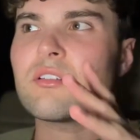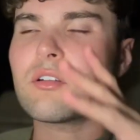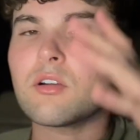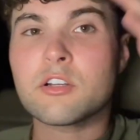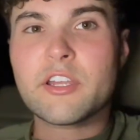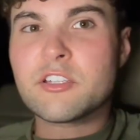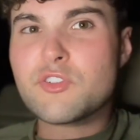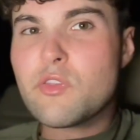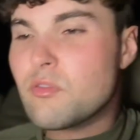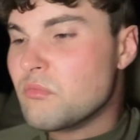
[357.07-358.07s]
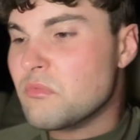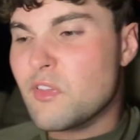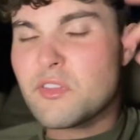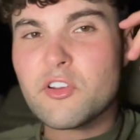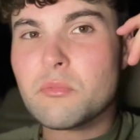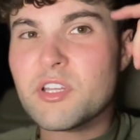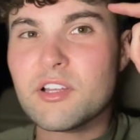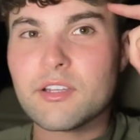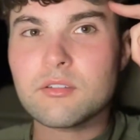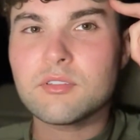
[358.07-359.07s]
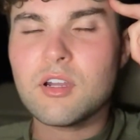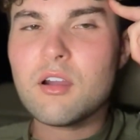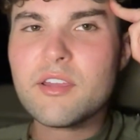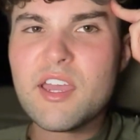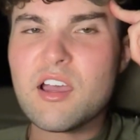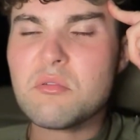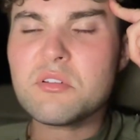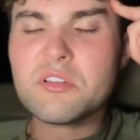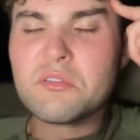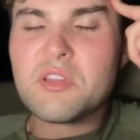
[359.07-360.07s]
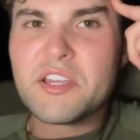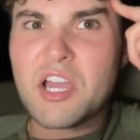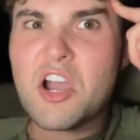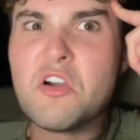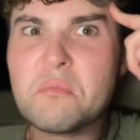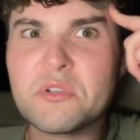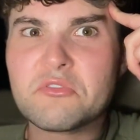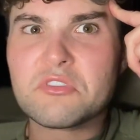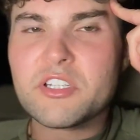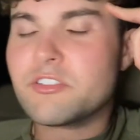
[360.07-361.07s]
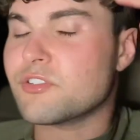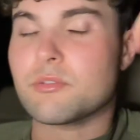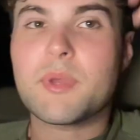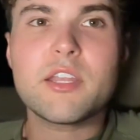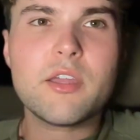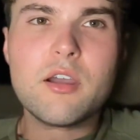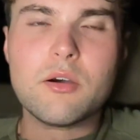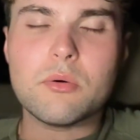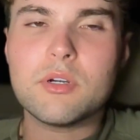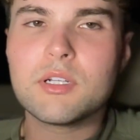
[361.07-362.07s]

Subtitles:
or they could just sit there and be like, oh yeah, I want to do like an open relationship. No.